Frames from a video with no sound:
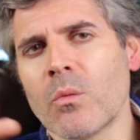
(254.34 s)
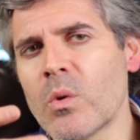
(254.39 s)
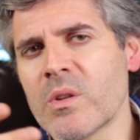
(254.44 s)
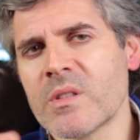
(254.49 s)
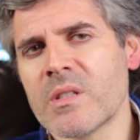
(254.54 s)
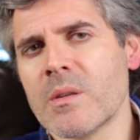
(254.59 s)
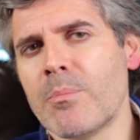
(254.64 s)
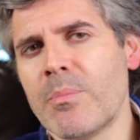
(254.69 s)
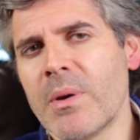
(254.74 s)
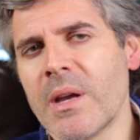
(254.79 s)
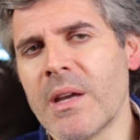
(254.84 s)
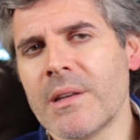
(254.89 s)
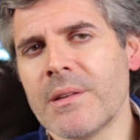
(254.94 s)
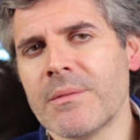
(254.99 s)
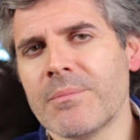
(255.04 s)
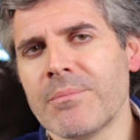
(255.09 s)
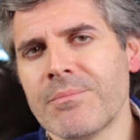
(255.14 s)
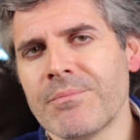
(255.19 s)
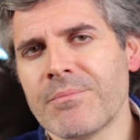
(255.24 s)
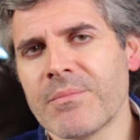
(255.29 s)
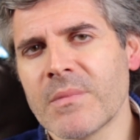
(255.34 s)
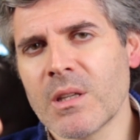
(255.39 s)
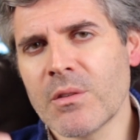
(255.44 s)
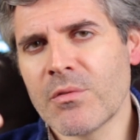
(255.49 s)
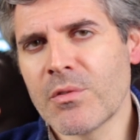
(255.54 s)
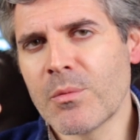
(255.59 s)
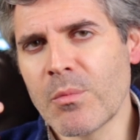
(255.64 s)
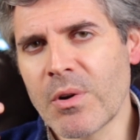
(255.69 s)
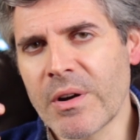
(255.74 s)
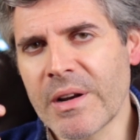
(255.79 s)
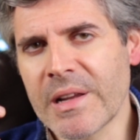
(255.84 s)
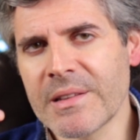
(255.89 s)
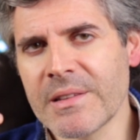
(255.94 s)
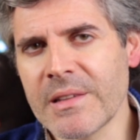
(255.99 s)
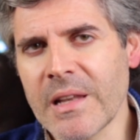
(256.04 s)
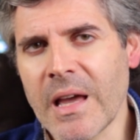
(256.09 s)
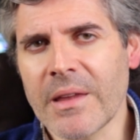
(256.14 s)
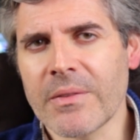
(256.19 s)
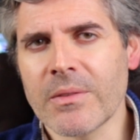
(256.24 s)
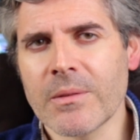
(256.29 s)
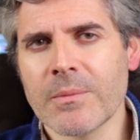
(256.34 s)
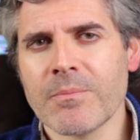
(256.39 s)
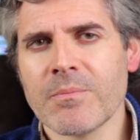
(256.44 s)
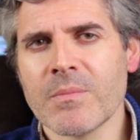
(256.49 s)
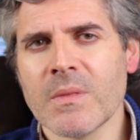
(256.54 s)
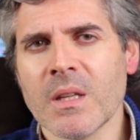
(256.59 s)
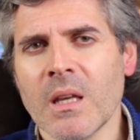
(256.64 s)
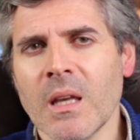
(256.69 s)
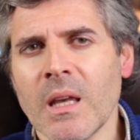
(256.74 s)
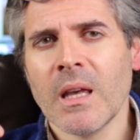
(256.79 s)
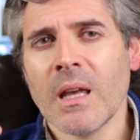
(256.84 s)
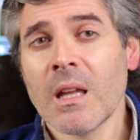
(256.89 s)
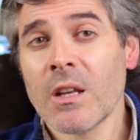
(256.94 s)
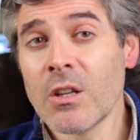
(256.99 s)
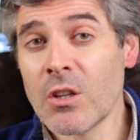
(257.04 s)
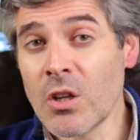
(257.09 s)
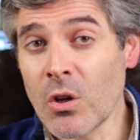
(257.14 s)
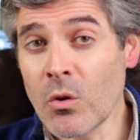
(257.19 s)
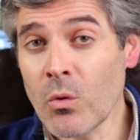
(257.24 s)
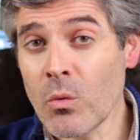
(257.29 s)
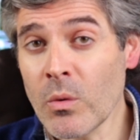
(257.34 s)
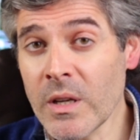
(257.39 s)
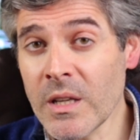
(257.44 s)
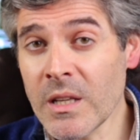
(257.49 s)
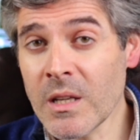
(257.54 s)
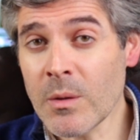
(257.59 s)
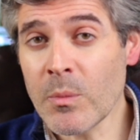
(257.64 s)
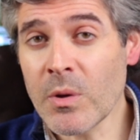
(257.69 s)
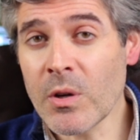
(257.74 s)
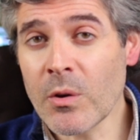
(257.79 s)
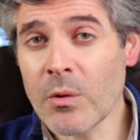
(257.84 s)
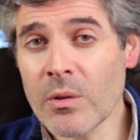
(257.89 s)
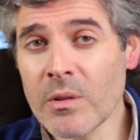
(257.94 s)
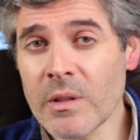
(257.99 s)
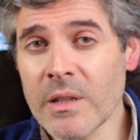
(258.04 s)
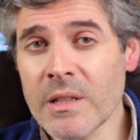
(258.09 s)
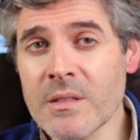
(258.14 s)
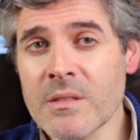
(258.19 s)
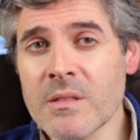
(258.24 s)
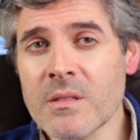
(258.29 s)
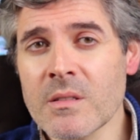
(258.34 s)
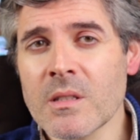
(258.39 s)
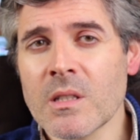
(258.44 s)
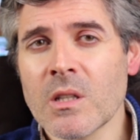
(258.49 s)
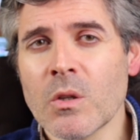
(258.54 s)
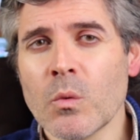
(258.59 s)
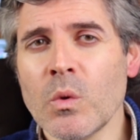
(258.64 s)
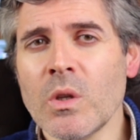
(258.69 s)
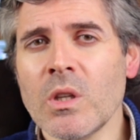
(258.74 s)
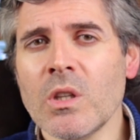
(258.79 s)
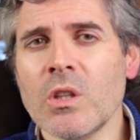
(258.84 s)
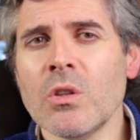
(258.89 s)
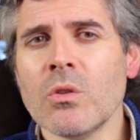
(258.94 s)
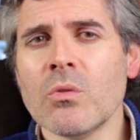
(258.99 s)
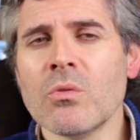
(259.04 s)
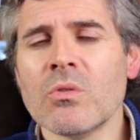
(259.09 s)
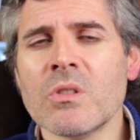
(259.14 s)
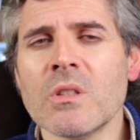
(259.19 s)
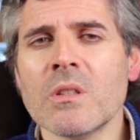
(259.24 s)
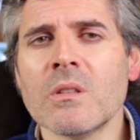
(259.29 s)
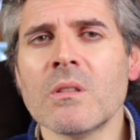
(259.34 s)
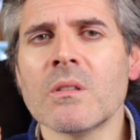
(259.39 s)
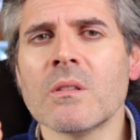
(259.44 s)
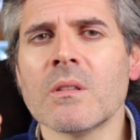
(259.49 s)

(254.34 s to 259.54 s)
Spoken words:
was a pain, even more at night. Though in a mirrorless, we use it